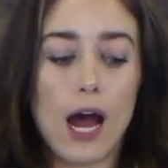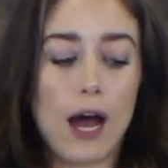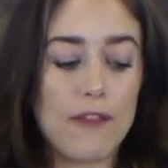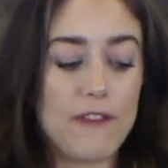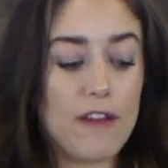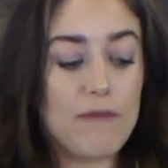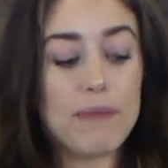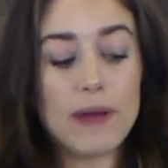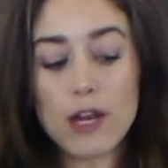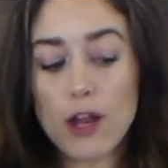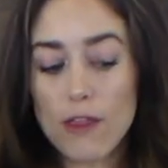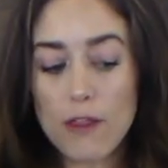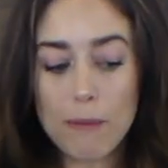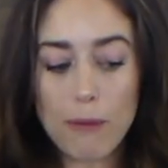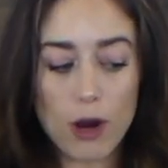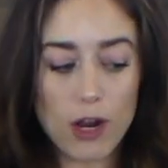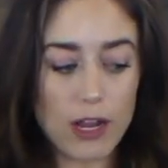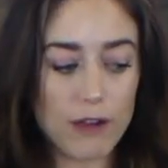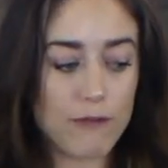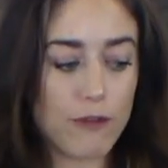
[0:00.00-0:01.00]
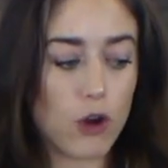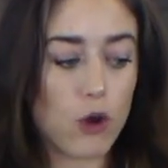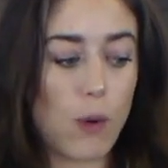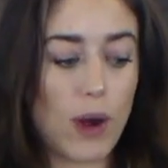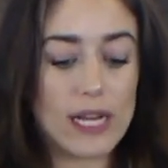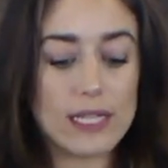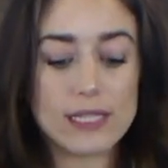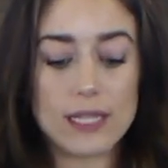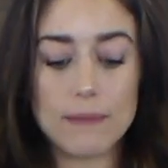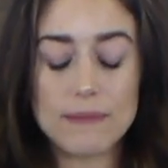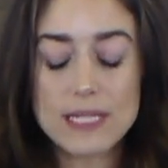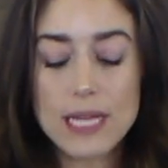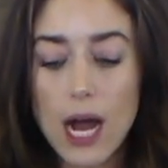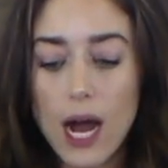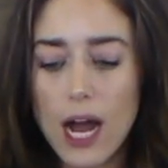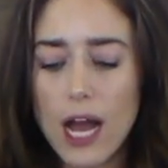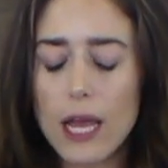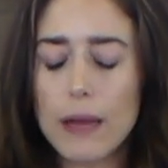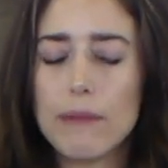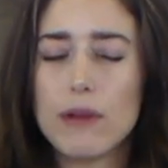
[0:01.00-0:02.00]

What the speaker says: They've been on the market for quite some time,